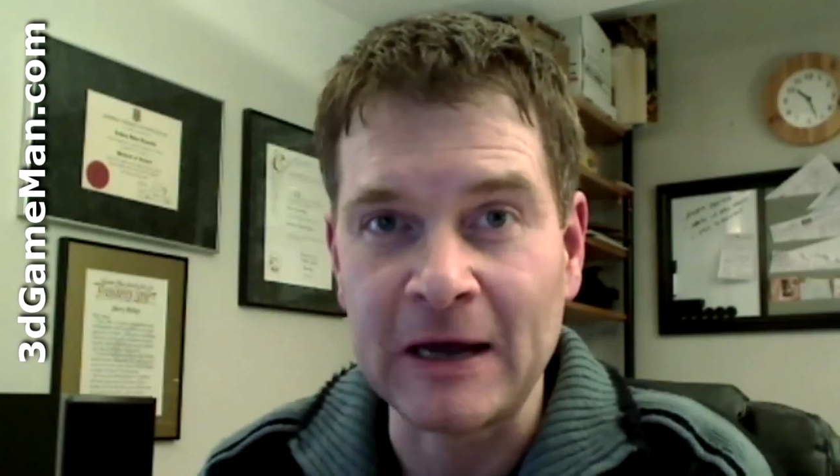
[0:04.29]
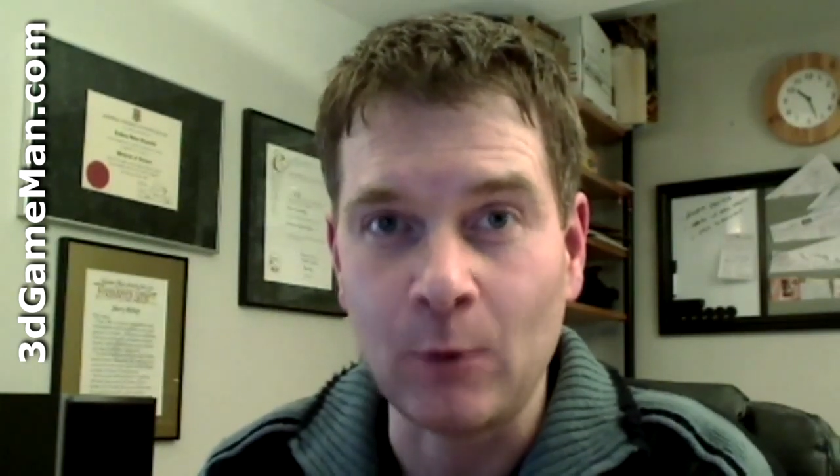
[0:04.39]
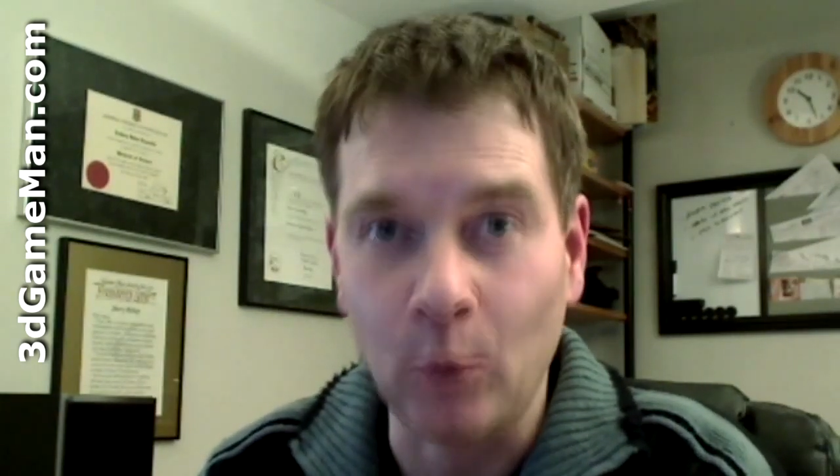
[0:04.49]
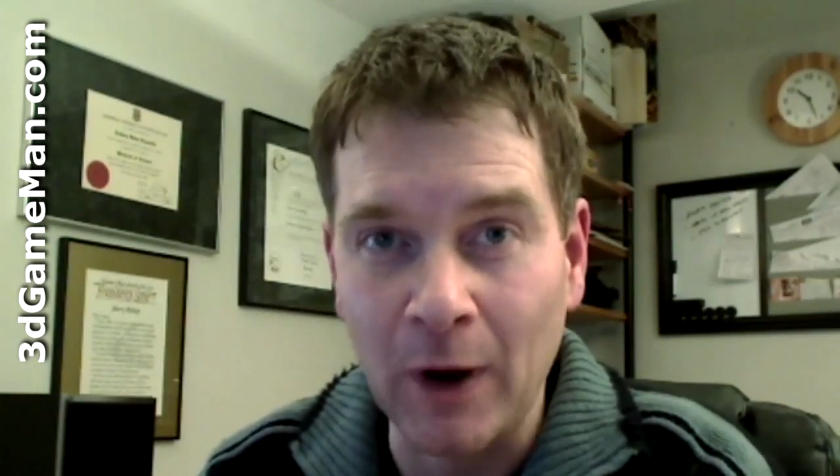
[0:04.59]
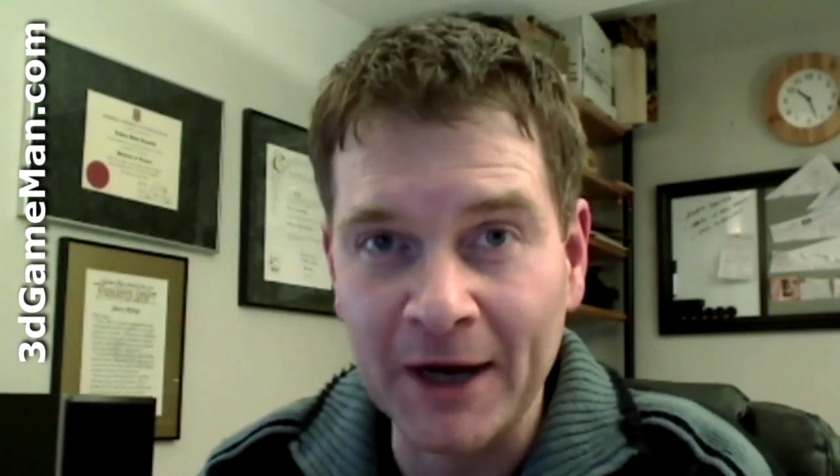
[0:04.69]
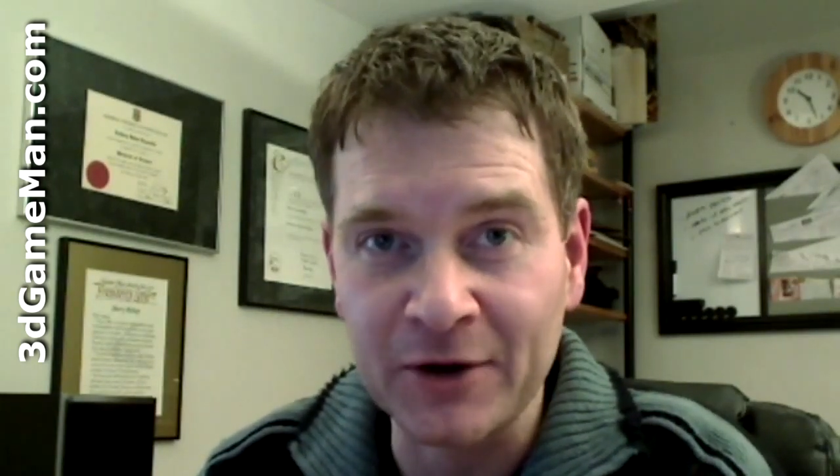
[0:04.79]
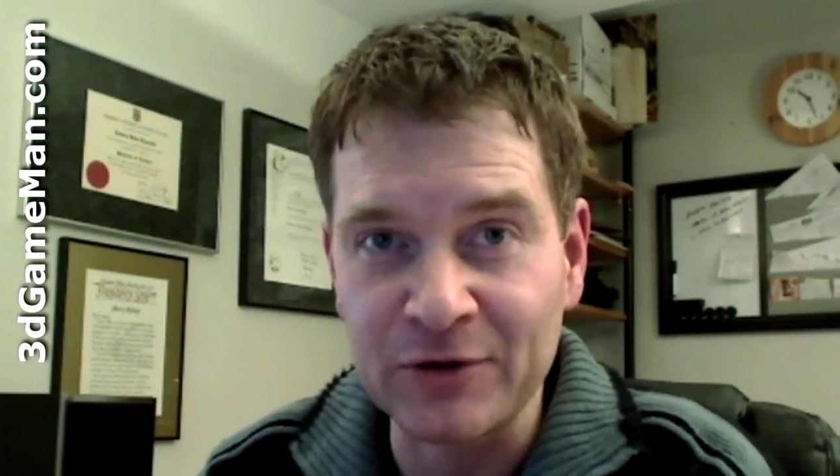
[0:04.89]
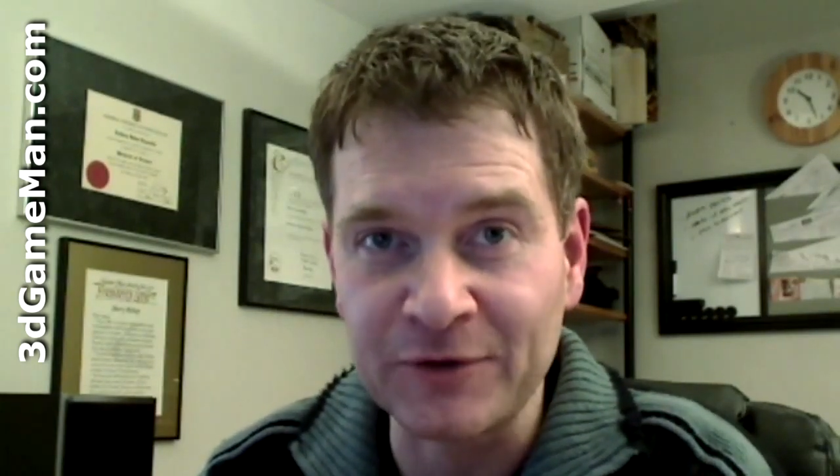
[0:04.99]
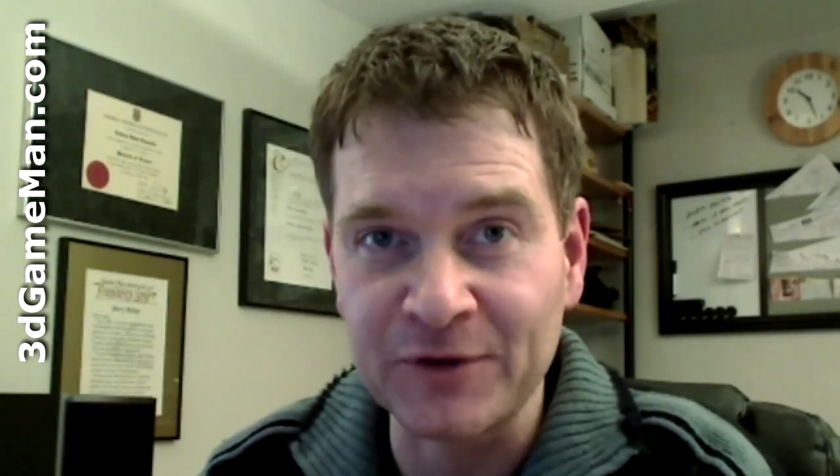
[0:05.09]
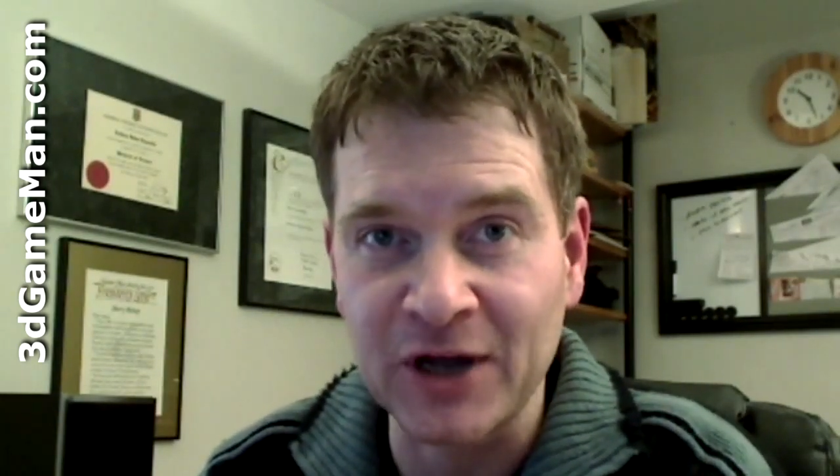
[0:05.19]
what are the
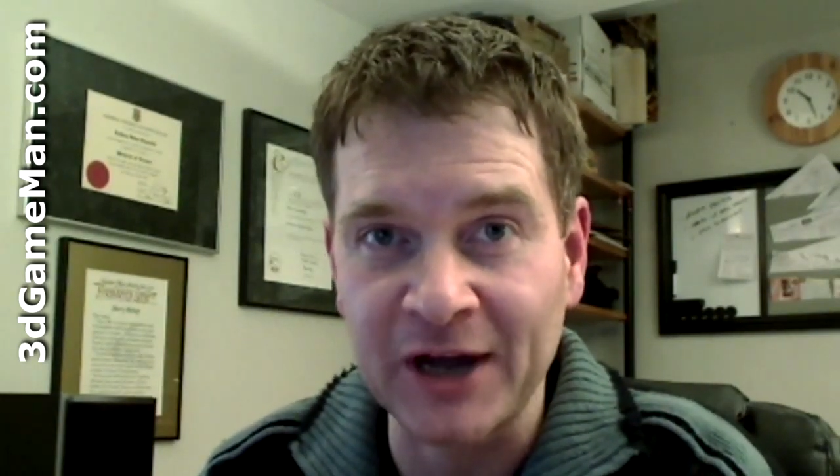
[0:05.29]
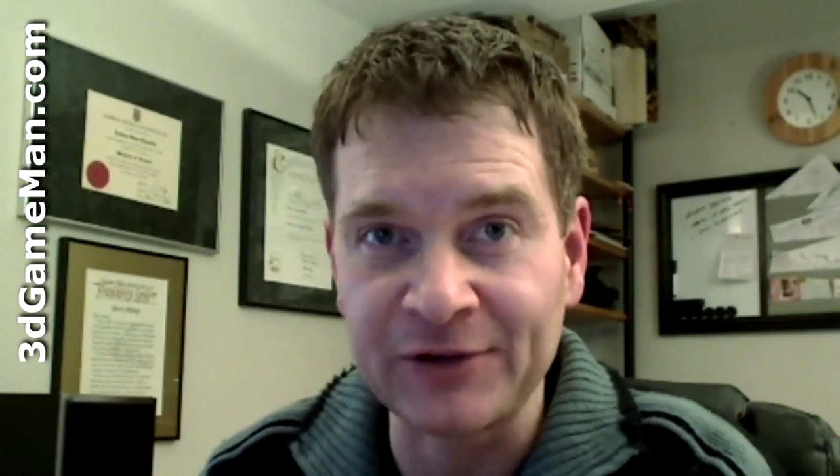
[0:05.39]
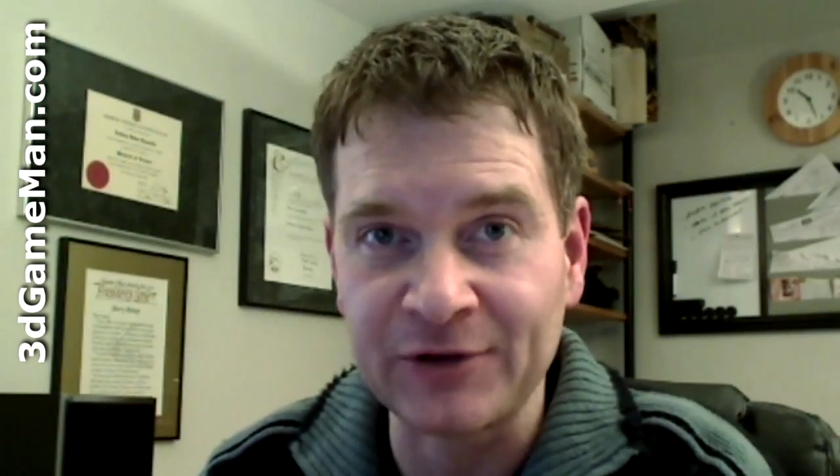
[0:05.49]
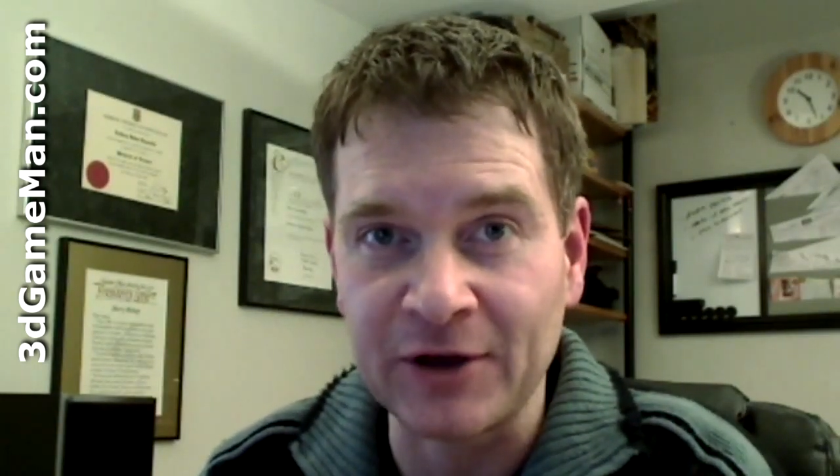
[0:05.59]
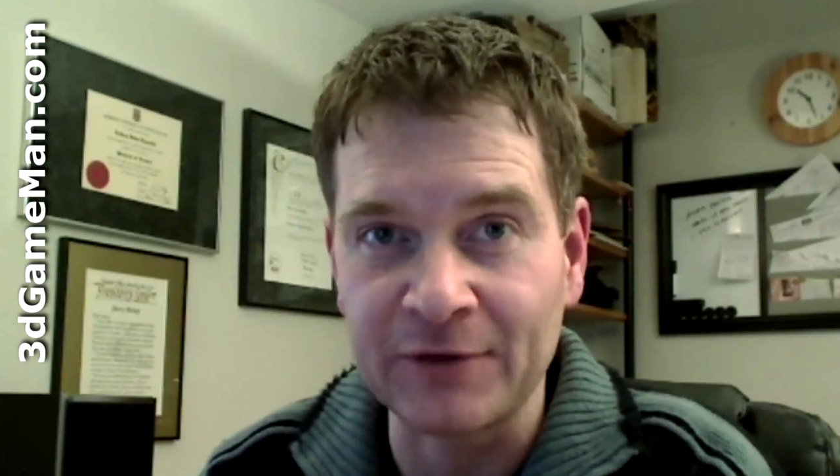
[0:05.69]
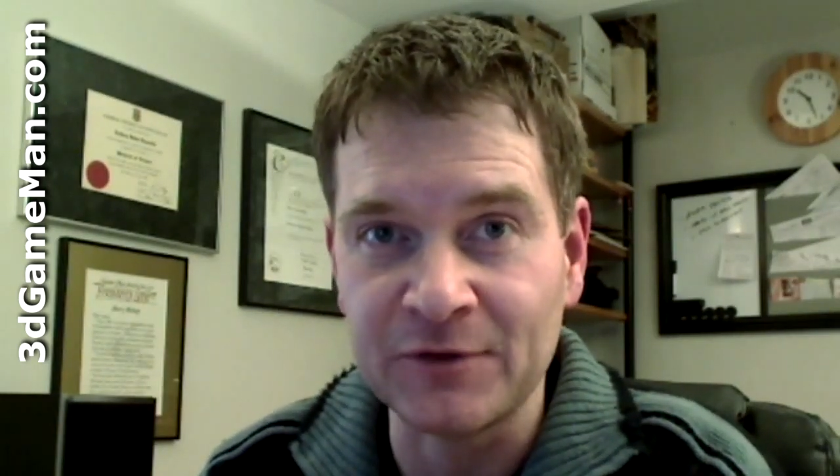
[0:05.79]
different kinds of